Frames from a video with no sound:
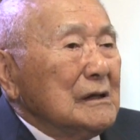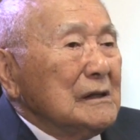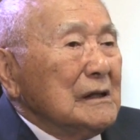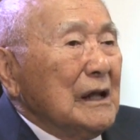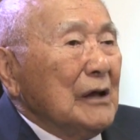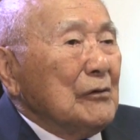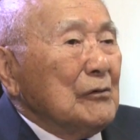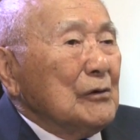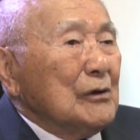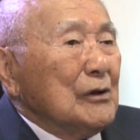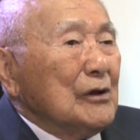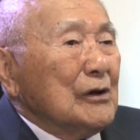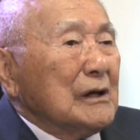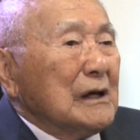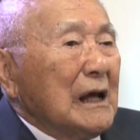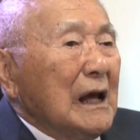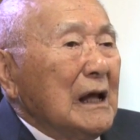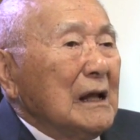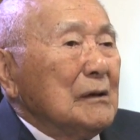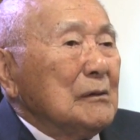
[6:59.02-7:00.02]
They would
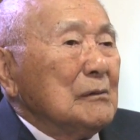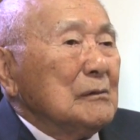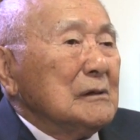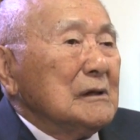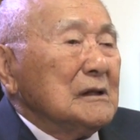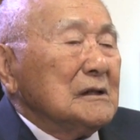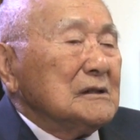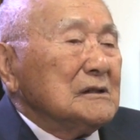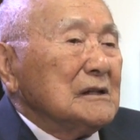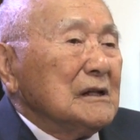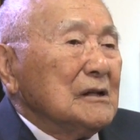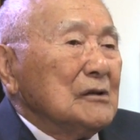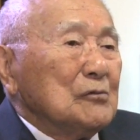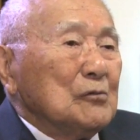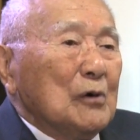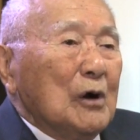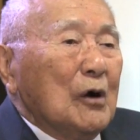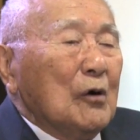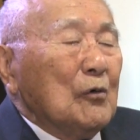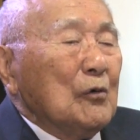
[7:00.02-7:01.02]
look at me and said, well,